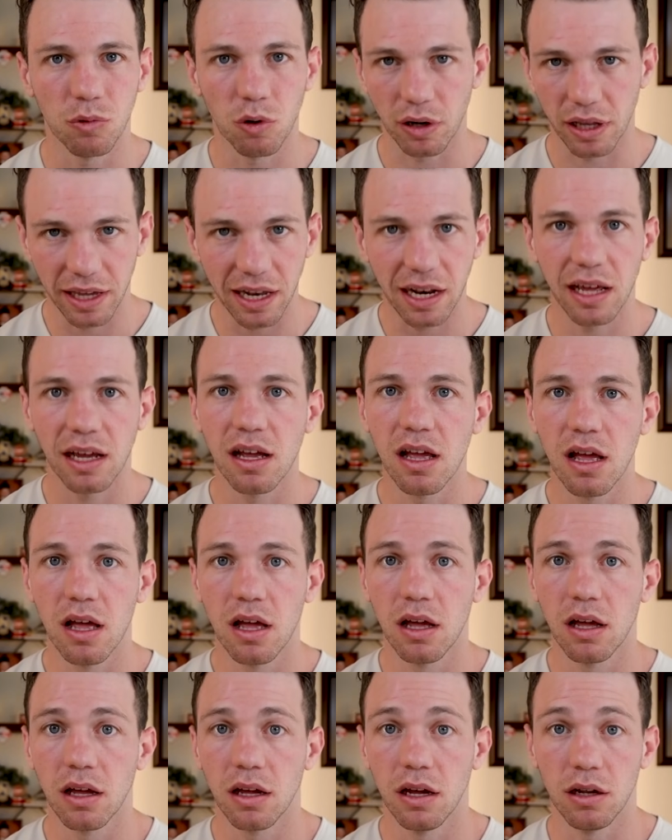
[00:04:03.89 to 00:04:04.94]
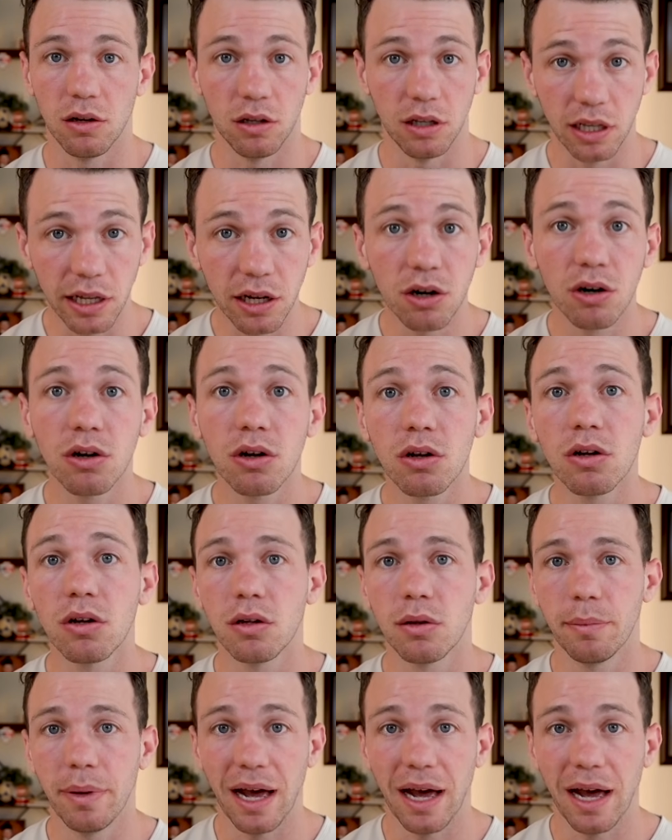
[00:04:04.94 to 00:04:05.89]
We're getting literal